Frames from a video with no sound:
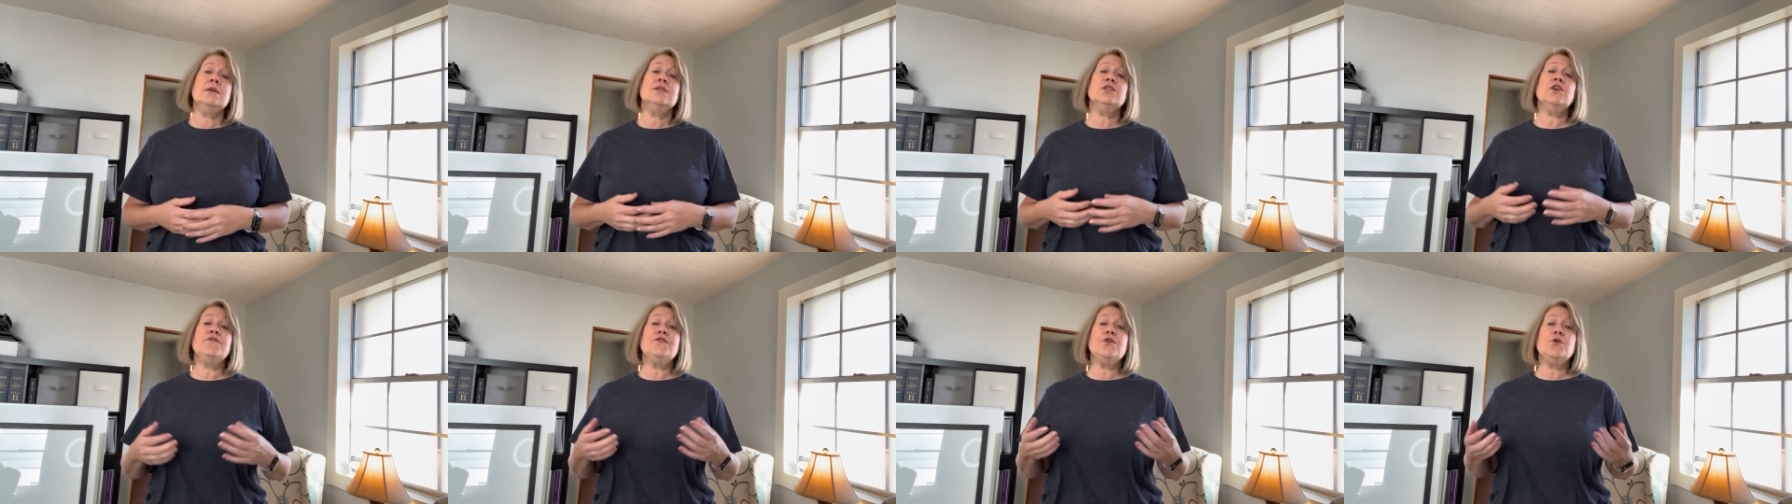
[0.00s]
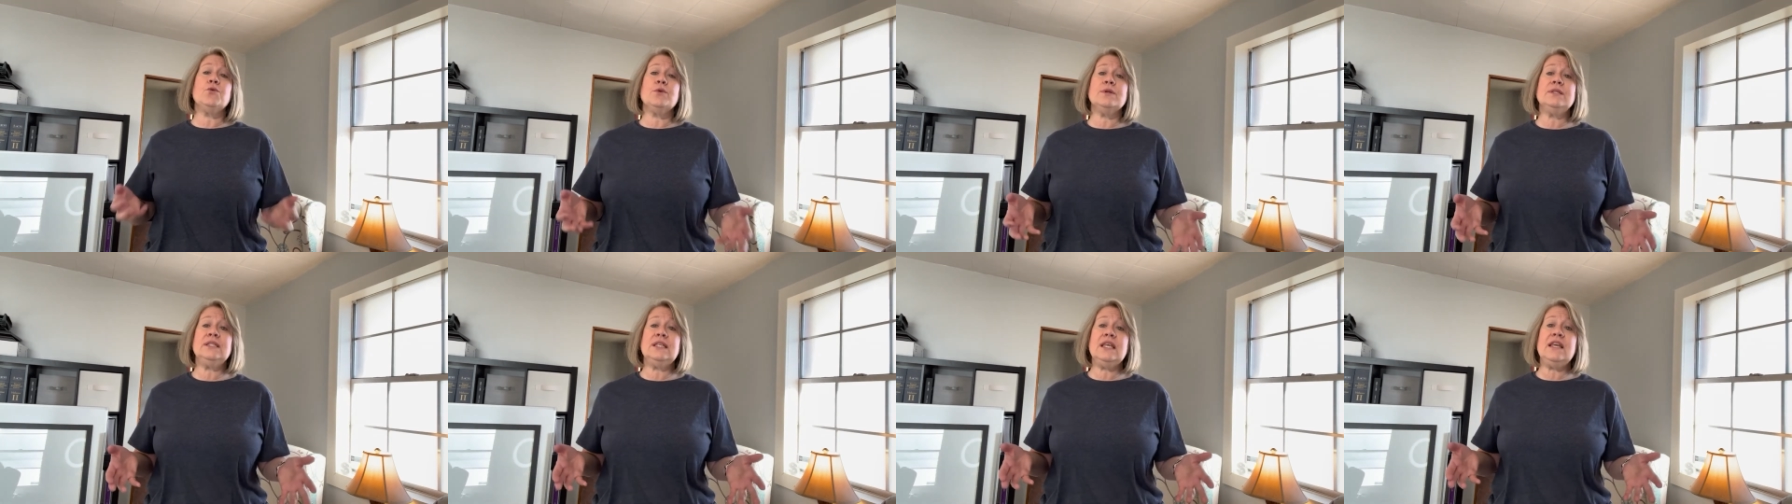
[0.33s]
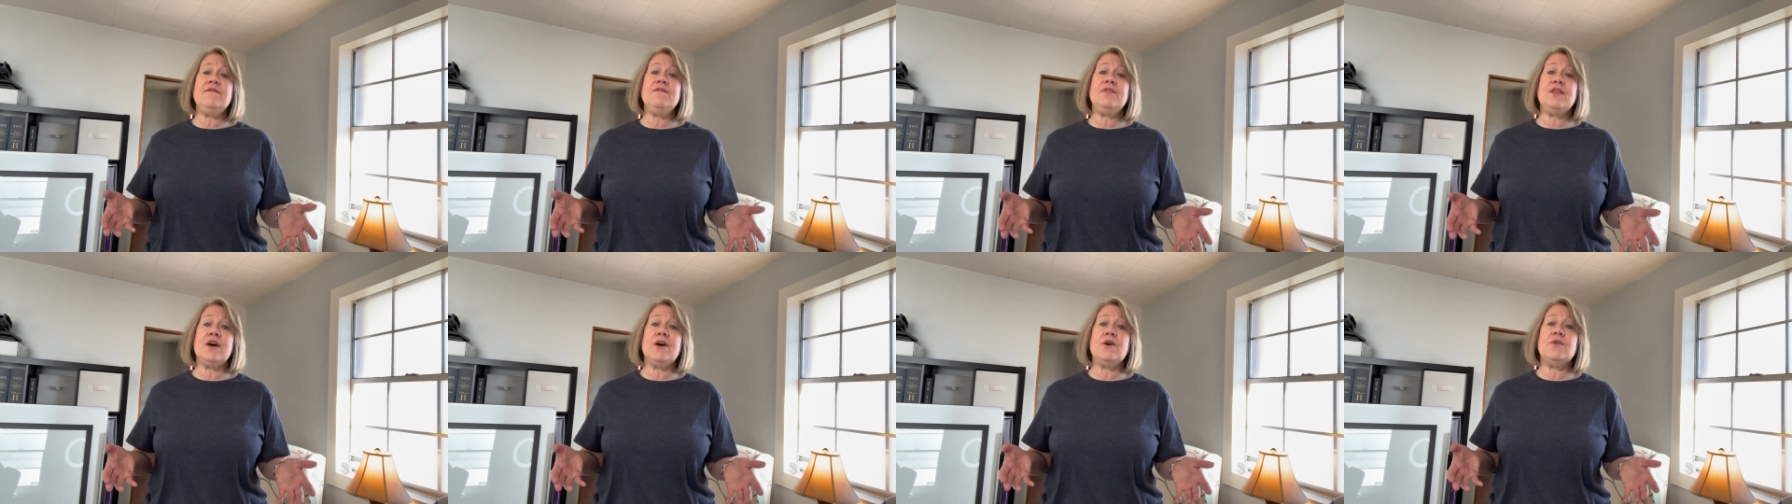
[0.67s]
So if you
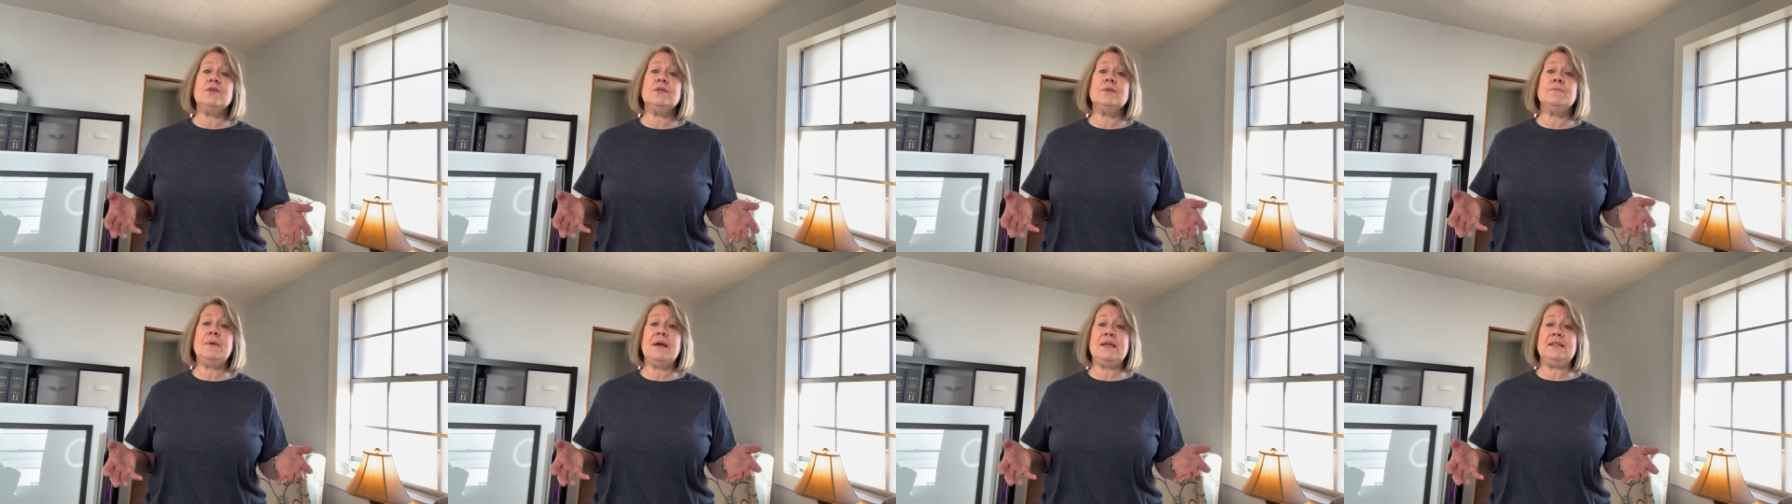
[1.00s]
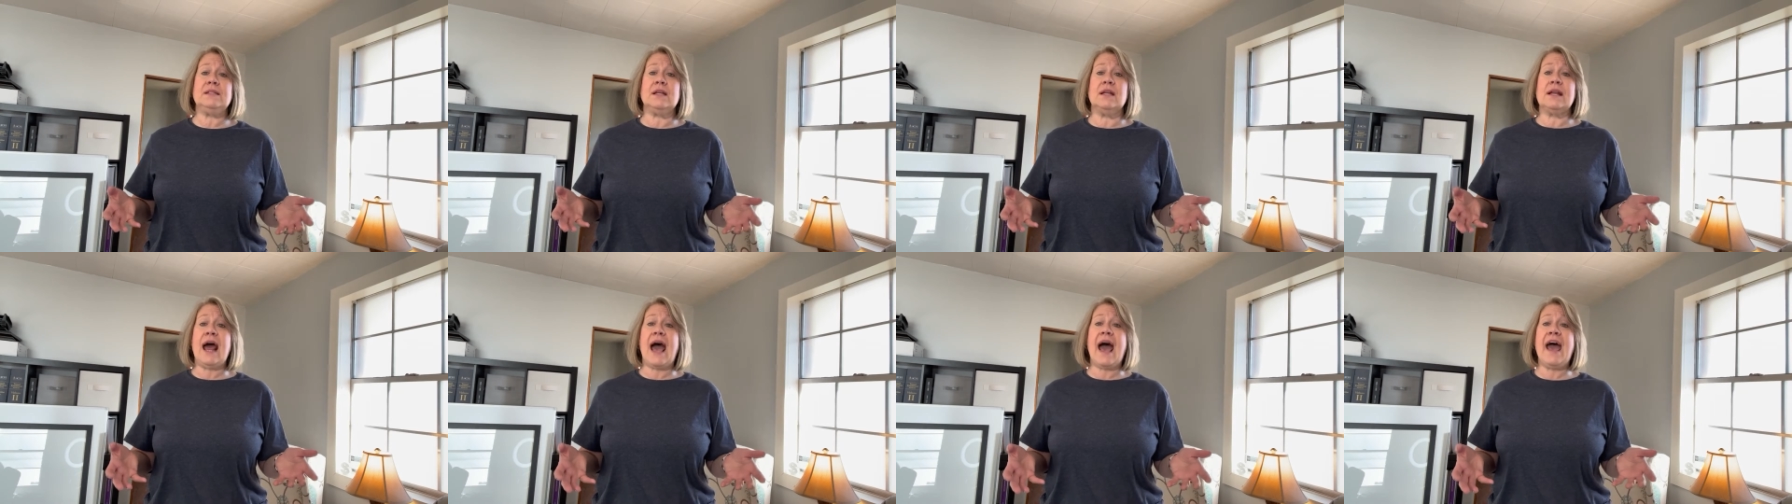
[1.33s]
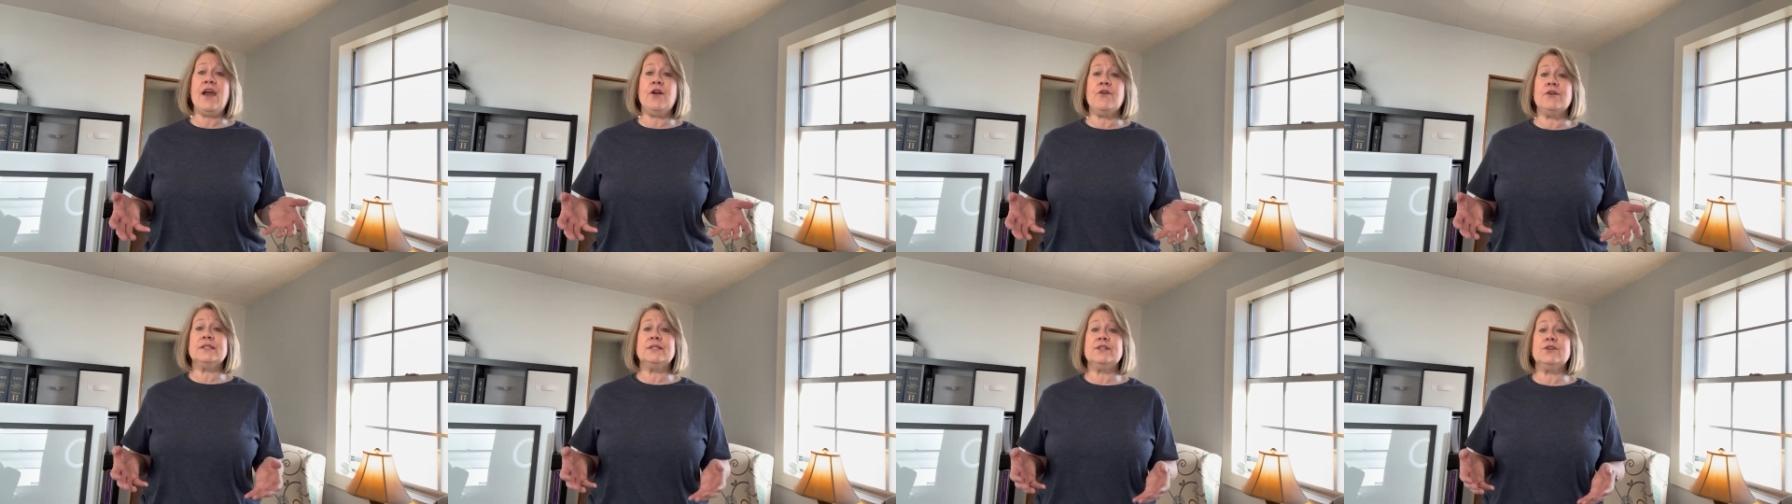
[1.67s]
receive those based on
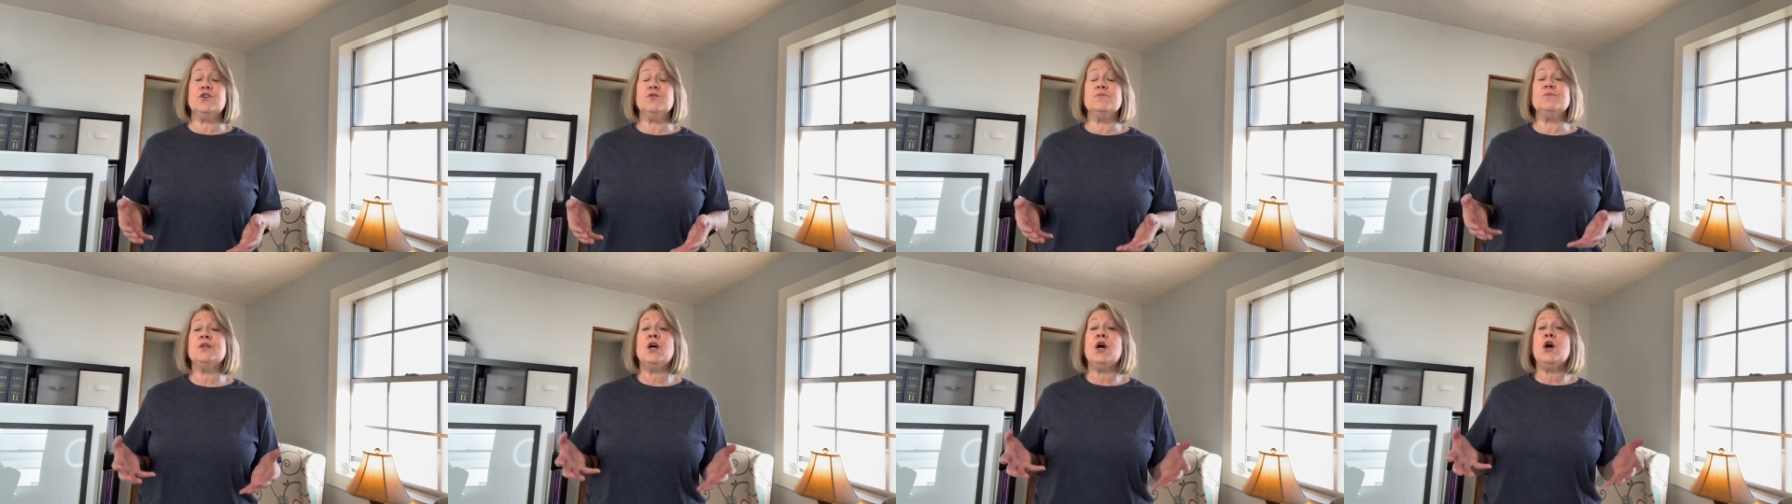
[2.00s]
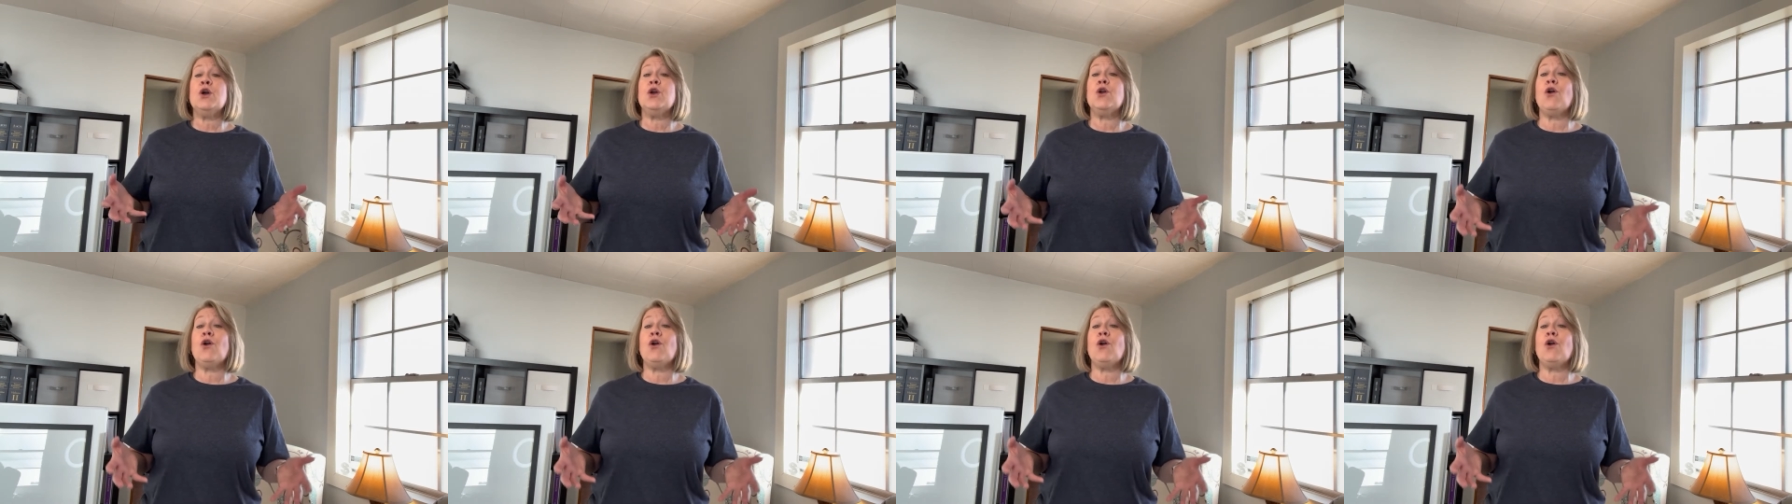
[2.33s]
I R S terms,